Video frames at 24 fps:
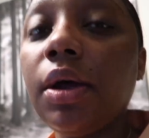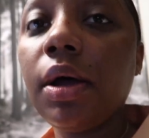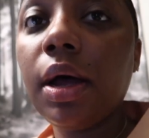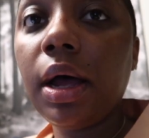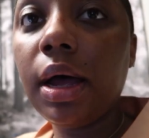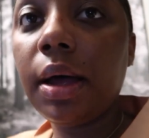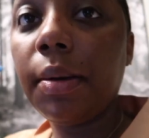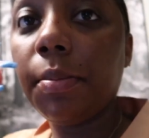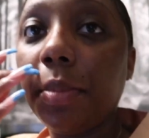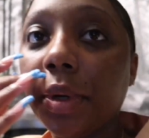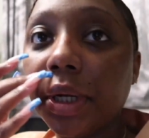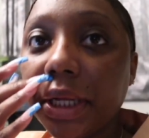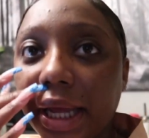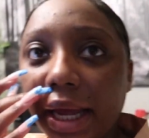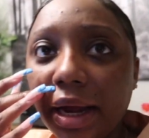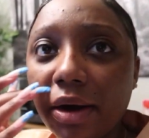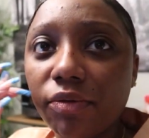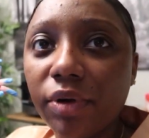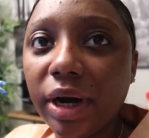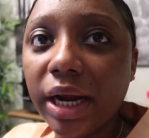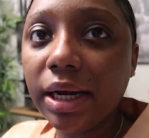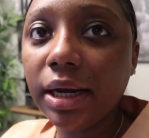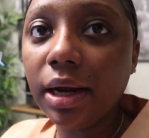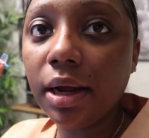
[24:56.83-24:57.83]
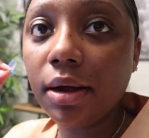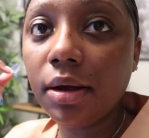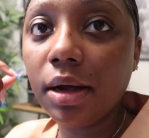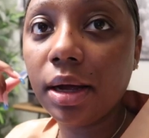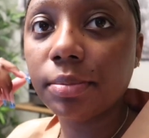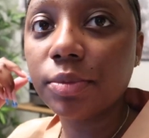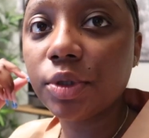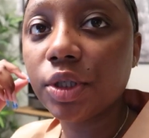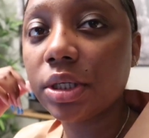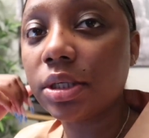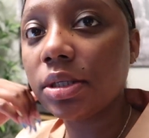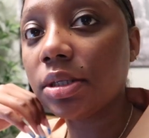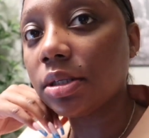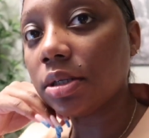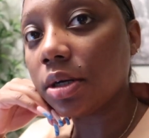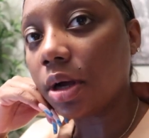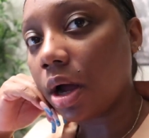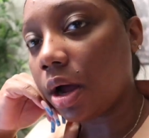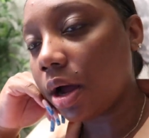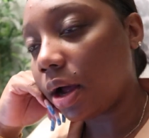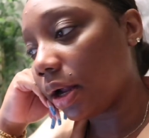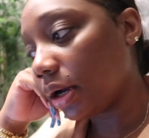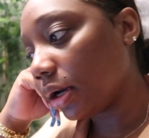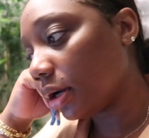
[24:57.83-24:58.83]
Um, but yeah, right now I'm just
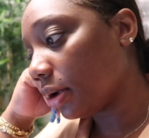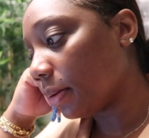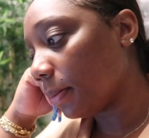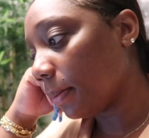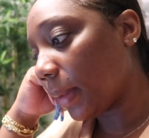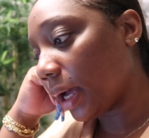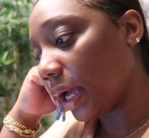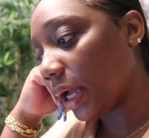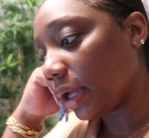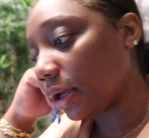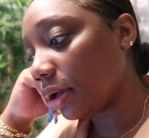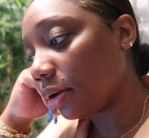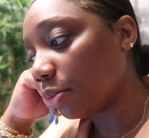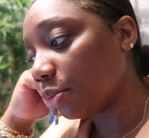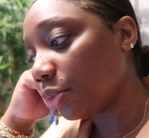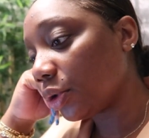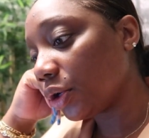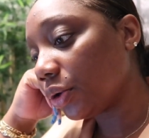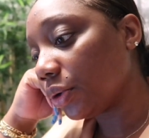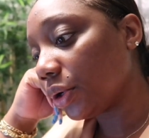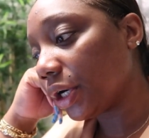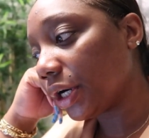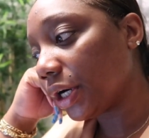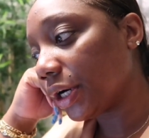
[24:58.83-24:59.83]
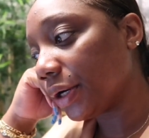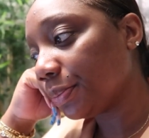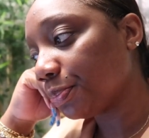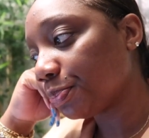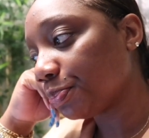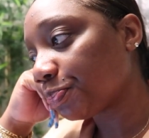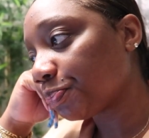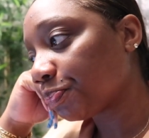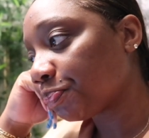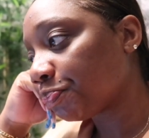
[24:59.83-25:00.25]
on my computer,